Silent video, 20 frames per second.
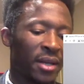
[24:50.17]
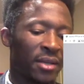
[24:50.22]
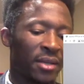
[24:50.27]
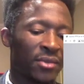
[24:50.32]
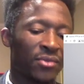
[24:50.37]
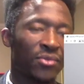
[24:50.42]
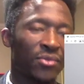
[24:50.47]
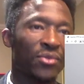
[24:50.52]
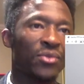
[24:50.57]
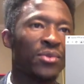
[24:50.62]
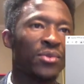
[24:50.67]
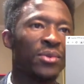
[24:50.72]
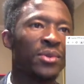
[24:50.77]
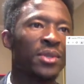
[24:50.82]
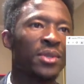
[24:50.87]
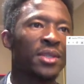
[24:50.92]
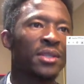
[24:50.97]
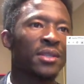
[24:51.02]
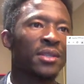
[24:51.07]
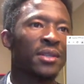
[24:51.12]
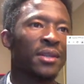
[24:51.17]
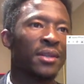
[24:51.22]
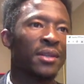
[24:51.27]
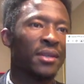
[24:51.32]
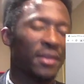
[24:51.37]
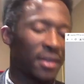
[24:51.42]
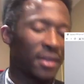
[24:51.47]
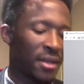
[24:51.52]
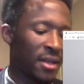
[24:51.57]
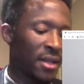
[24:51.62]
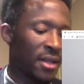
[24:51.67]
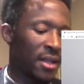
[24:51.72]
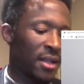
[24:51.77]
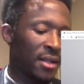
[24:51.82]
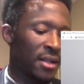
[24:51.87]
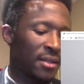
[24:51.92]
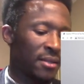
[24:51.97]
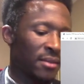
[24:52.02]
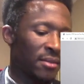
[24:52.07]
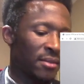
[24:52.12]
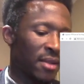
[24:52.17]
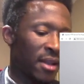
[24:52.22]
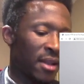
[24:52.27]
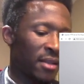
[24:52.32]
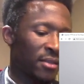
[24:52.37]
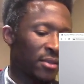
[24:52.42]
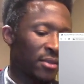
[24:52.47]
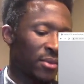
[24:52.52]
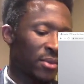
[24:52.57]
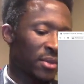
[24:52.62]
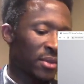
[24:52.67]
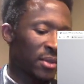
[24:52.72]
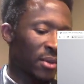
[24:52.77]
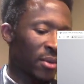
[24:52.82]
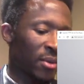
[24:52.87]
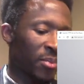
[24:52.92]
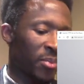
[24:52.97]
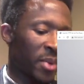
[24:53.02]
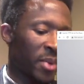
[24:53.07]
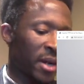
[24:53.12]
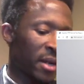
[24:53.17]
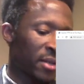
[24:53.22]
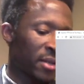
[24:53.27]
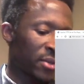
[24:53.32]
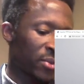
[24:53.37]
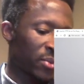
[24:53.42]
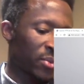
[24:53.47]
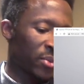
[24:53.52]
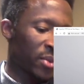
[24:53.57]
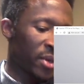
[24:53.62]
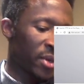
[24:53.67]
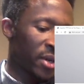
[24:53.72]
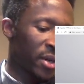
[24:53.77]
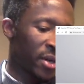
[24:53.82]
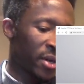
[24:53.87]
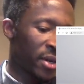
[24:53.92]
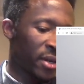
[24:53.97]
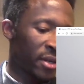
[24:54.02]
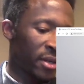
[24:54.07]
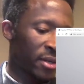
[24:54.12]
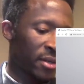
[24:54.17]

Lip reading: root. Let's use our password.